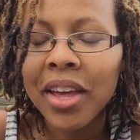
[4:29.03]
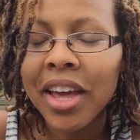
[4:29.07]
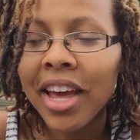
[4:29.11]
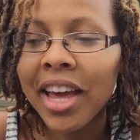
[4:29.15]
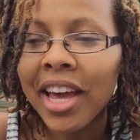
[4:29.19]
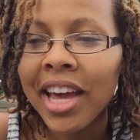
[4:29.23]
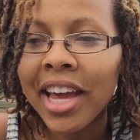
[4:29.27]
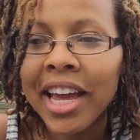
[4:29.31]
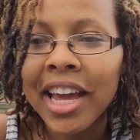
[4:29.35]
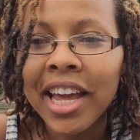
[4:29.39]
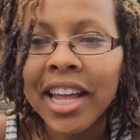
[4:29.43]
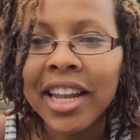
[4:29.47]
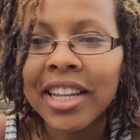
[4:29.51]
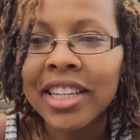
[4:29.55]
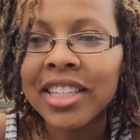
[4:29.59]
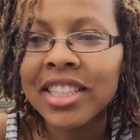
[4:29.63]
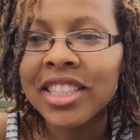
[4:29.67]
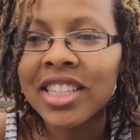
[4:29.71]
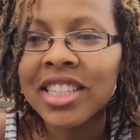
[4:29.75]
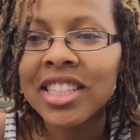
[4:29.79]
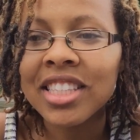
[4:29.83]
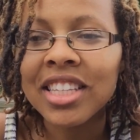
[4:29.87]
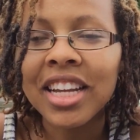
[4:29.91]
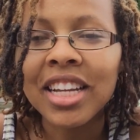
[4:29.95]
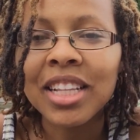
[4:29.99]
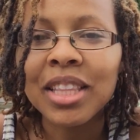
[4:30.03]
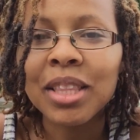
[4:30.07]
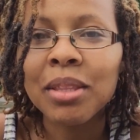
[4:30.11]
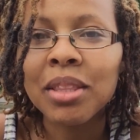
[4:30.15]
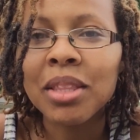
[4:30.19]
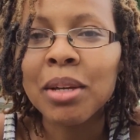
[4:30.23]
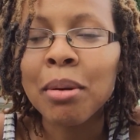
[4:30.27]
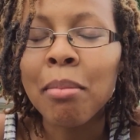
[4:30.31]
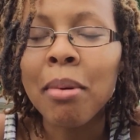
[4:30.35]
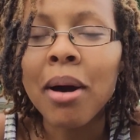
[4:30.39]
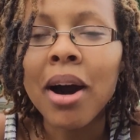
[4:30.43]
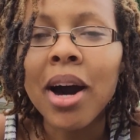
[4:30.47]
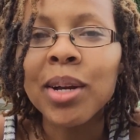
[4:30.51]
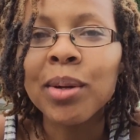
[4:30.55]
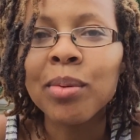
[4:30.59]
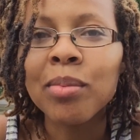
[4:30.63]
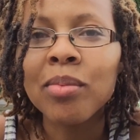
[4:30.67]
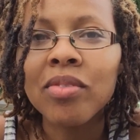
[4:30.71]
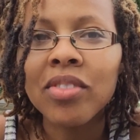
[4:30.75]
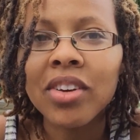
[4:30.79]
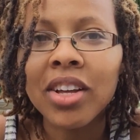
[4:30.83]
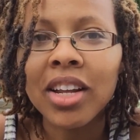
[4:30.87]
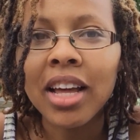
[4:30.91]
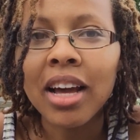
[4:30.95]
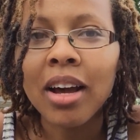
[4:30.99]
And just the bottom
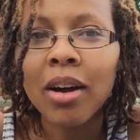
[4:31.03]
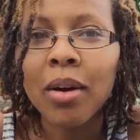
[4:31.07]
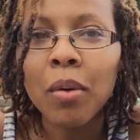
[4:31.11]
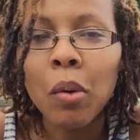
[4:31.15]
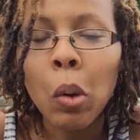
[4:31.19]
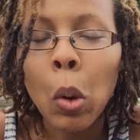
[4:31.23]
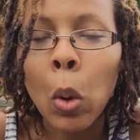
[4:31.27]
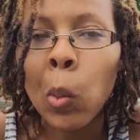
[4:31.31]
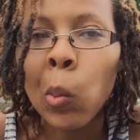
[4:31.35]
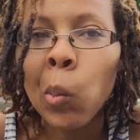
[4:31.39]
fell out.